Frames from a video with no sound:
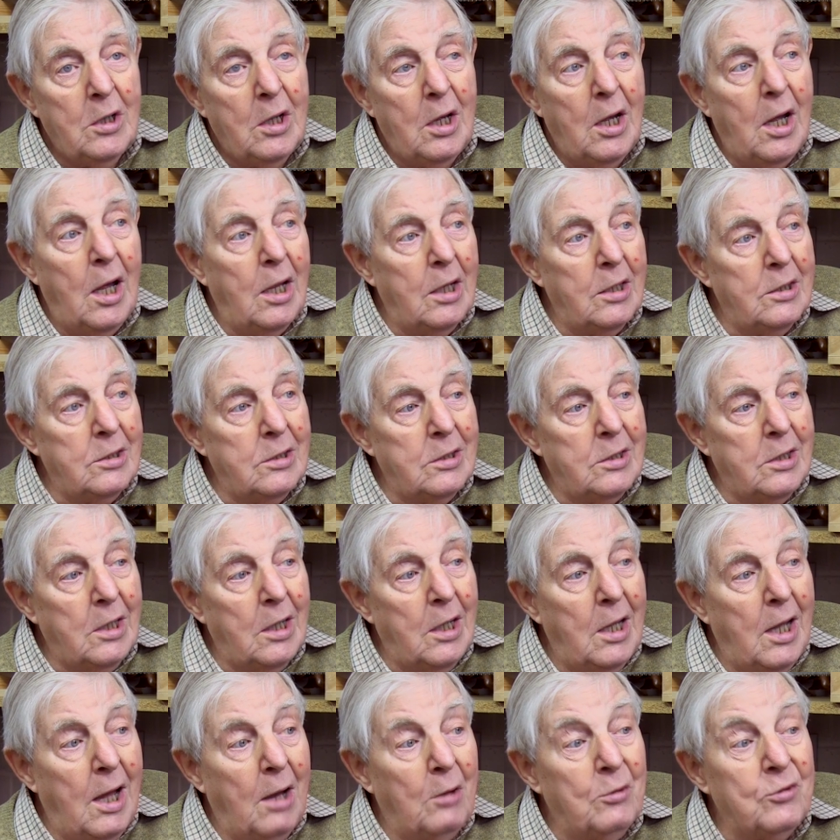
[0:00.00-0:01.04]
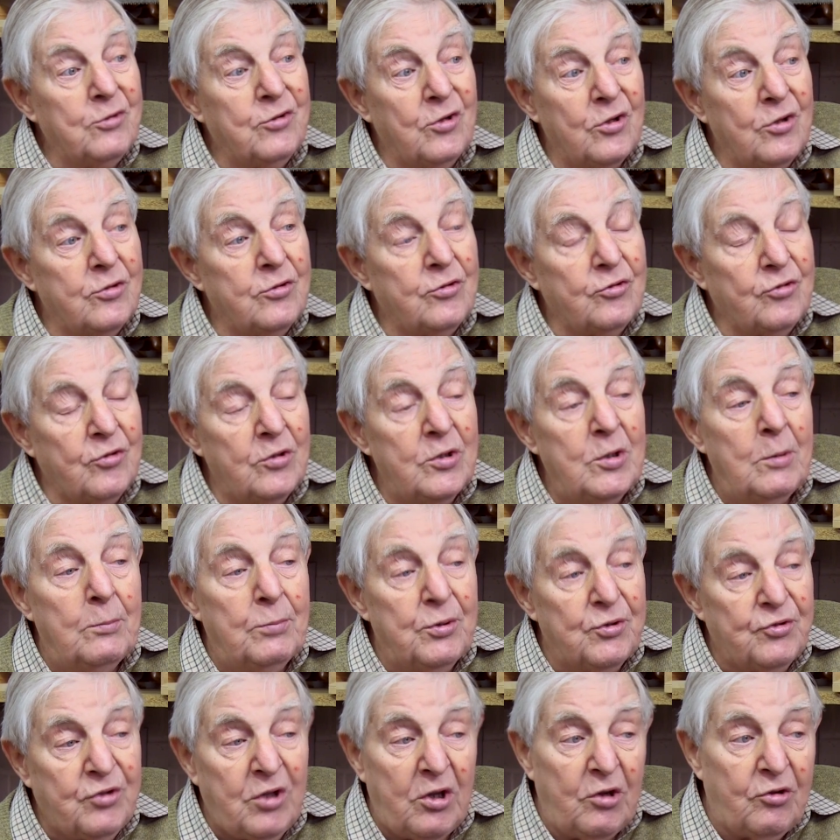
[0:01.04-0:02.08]
And I was at
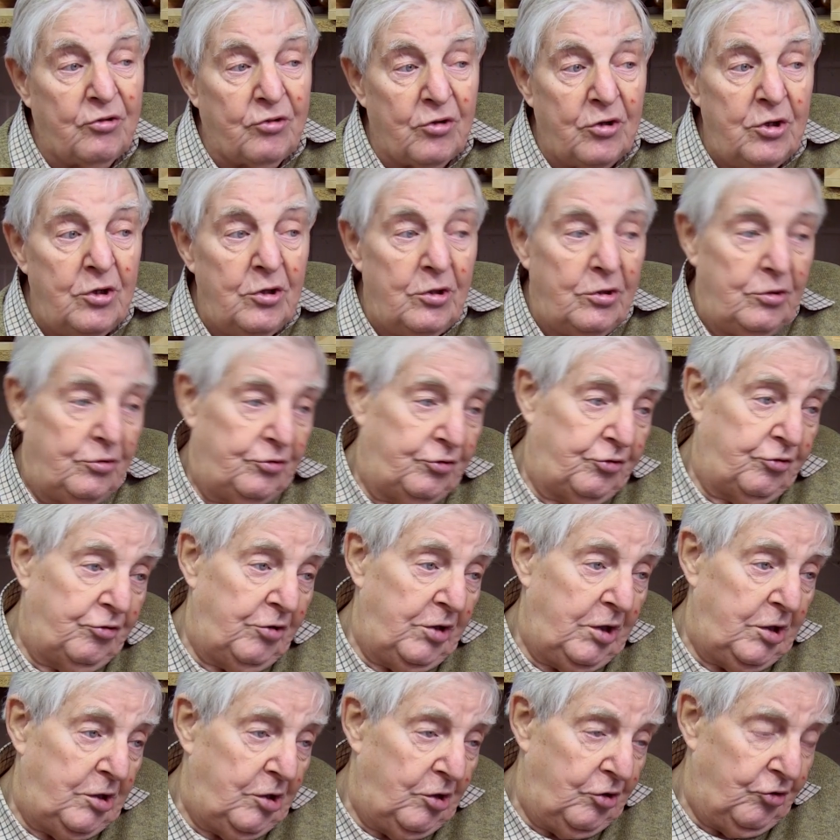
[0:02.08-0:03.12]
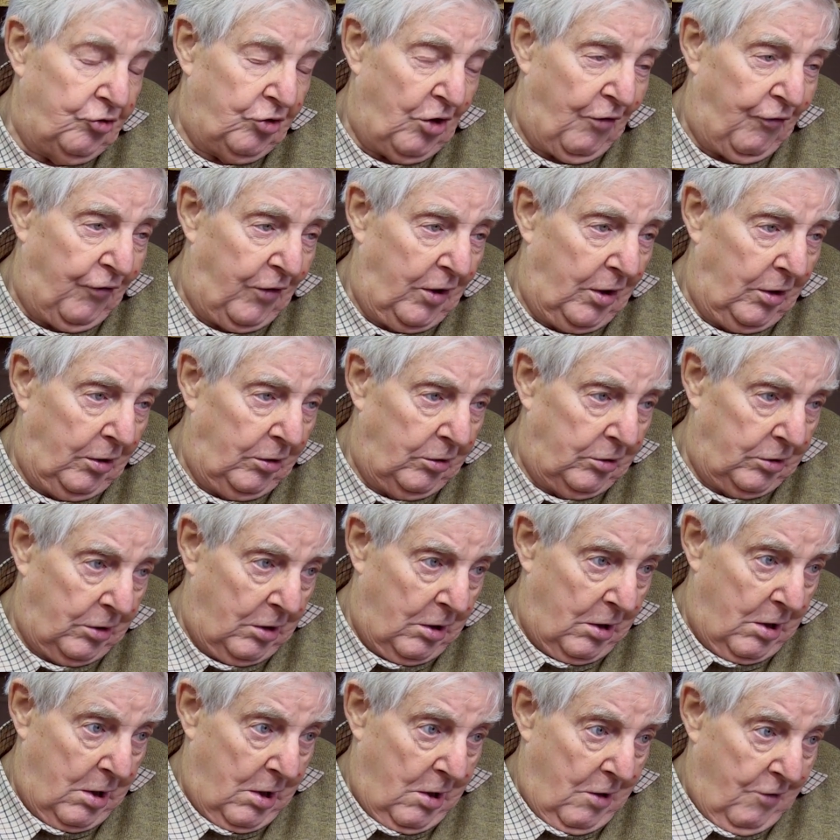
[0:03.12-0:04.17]
number 6 Earl Street in Sheffield
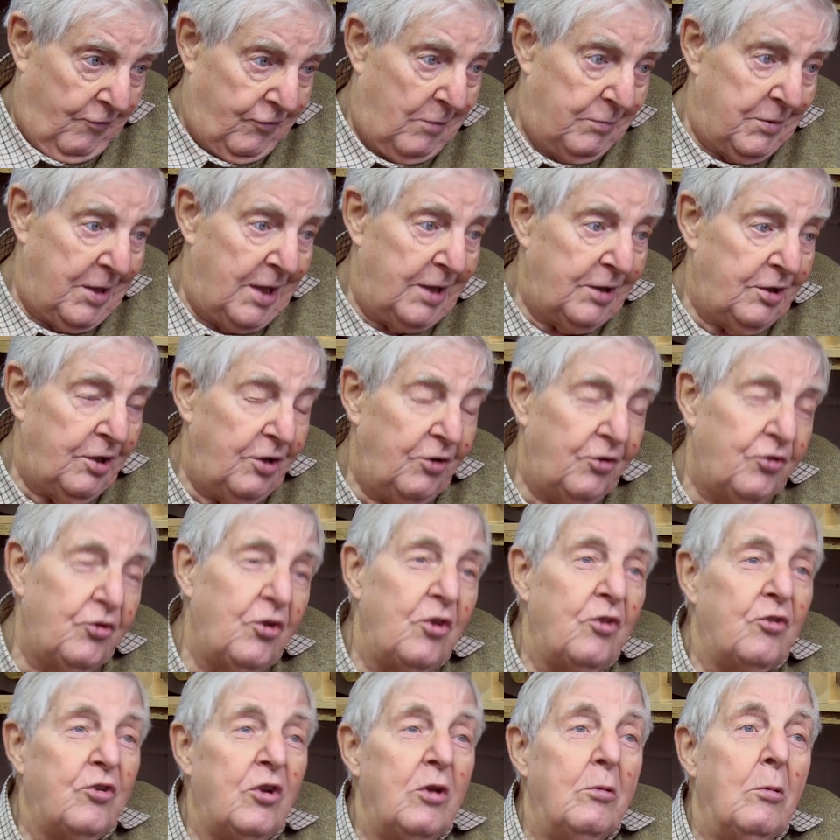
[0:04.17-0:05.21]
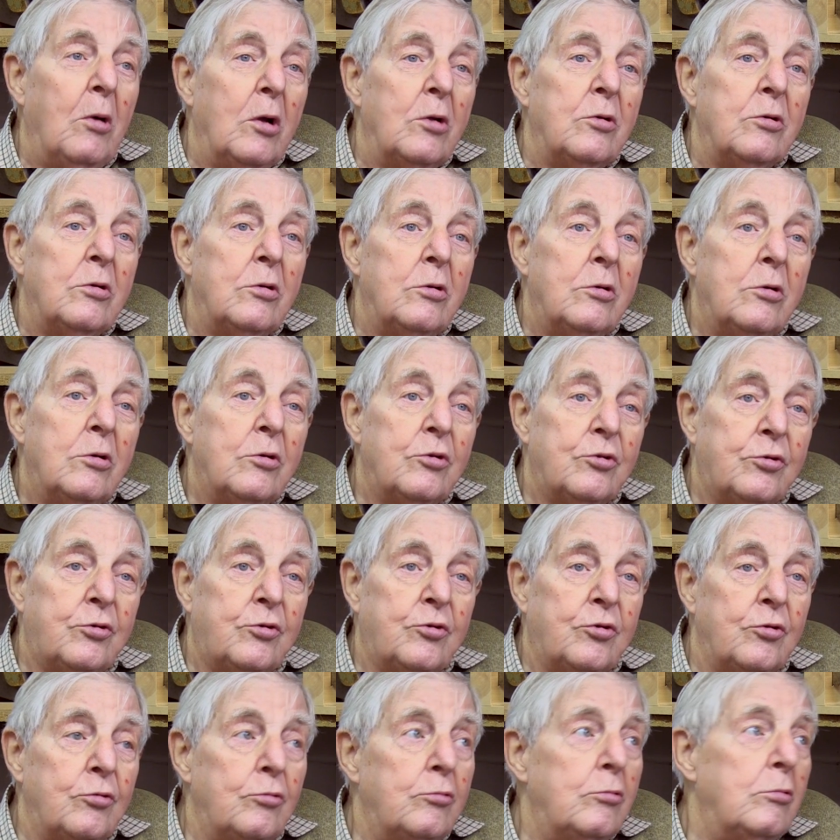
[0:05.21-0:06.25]
from 1961
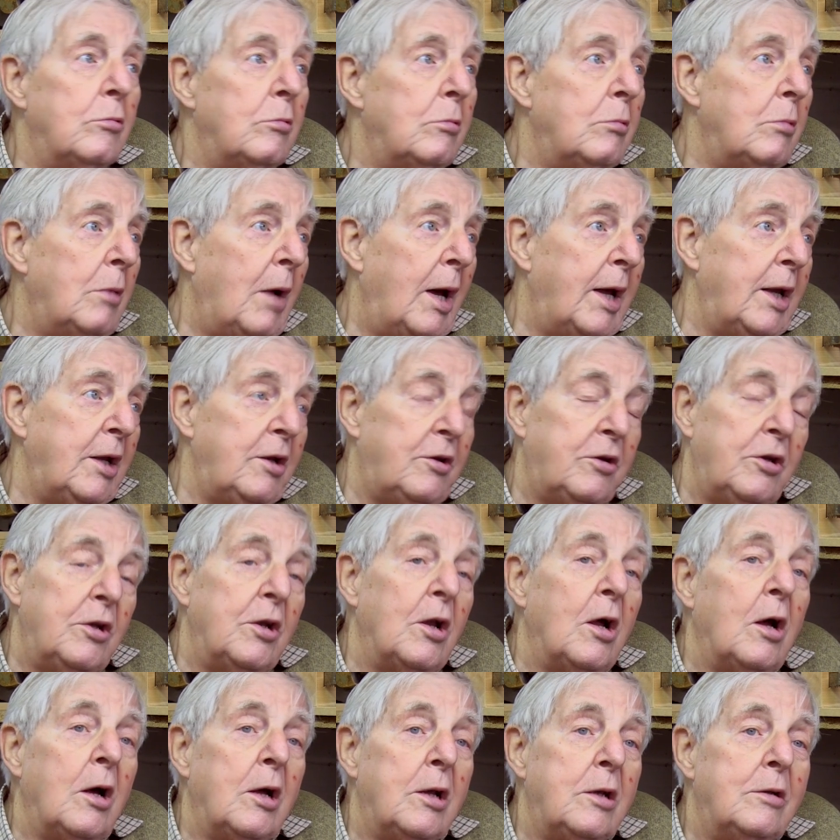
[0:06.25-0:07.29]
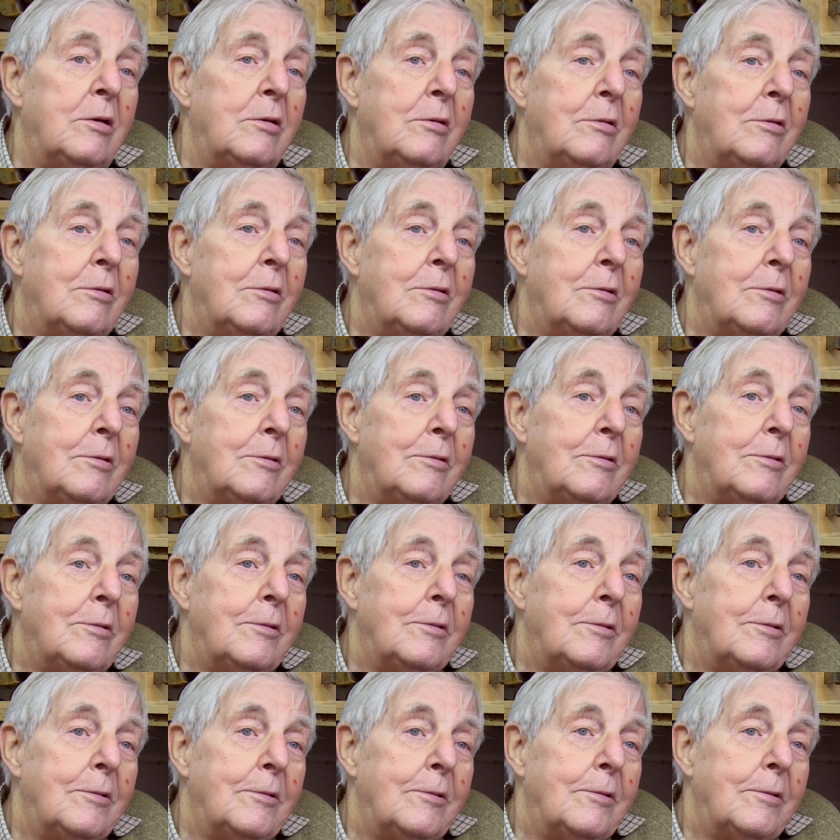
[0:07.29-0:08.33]
to 89,
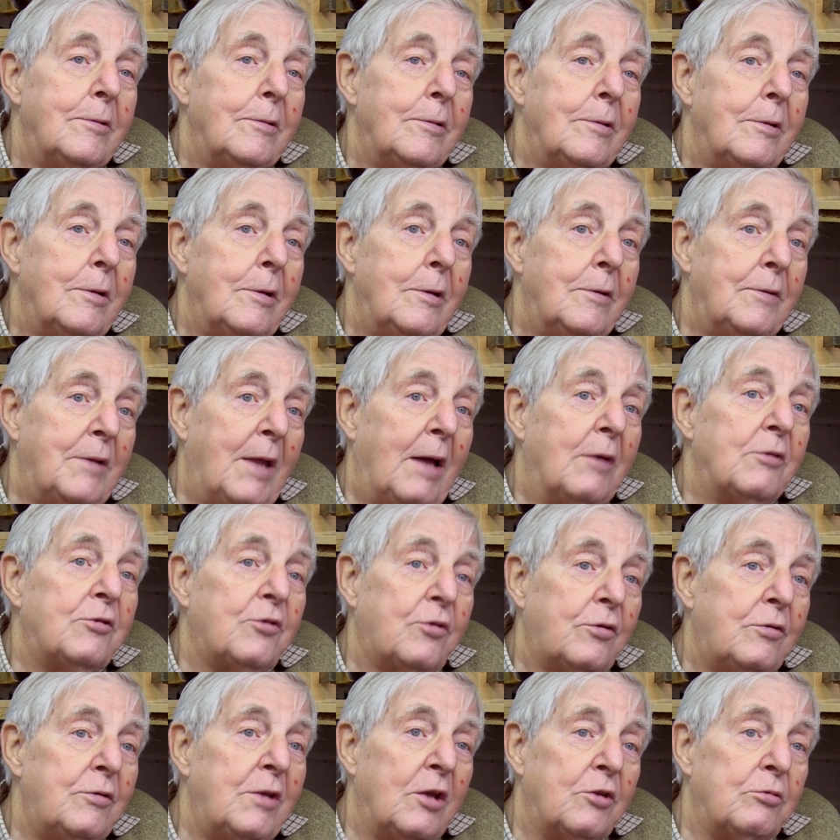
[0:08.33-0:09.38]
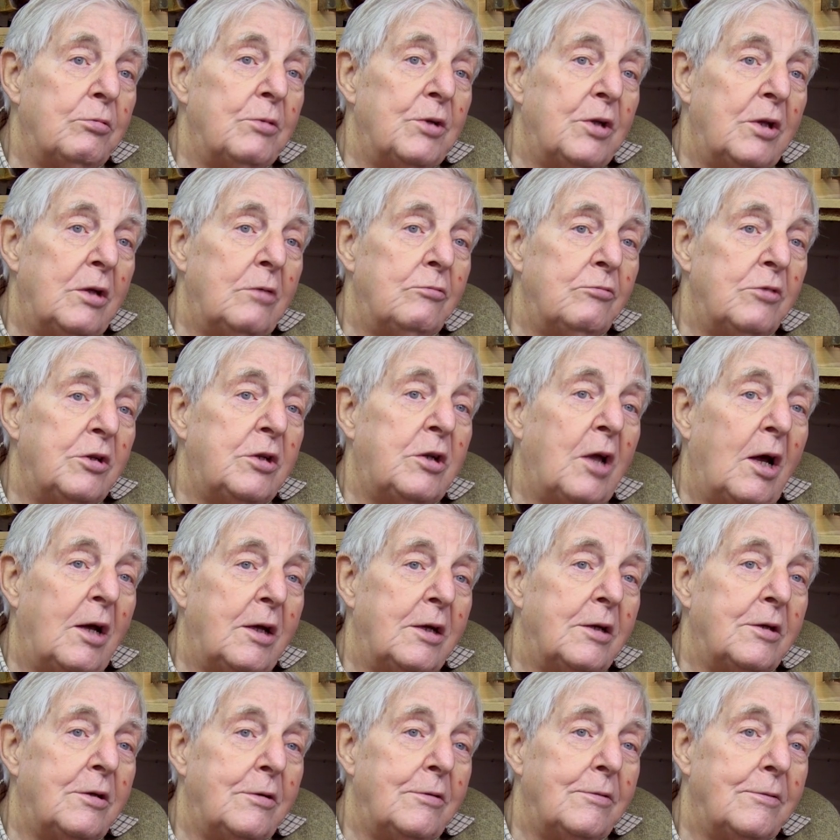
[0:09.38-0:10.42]
and that's when I
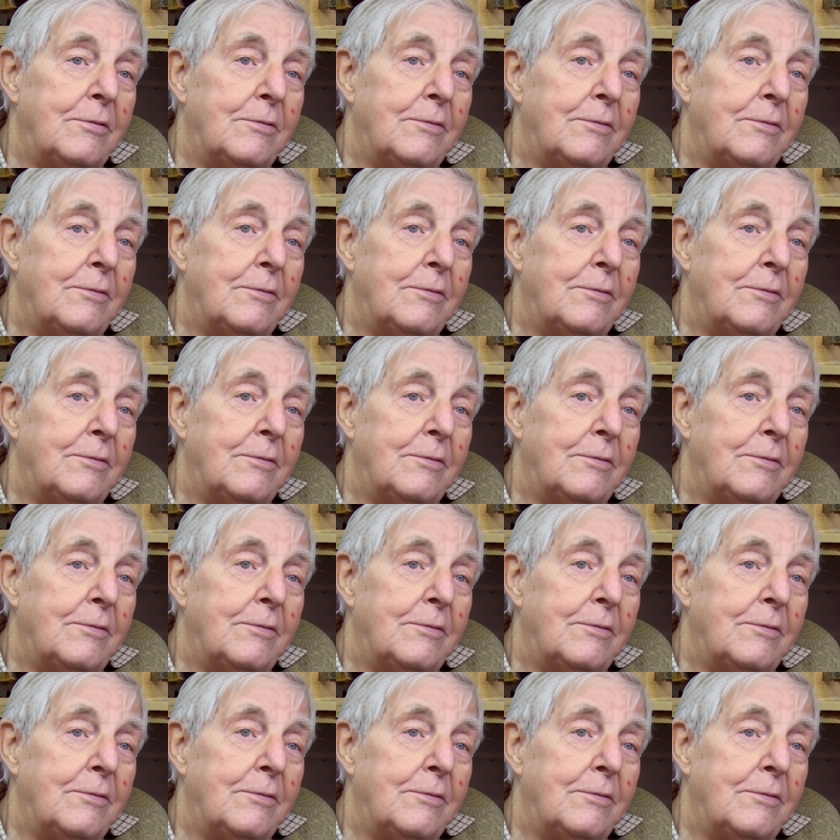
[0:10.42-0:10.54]
retired.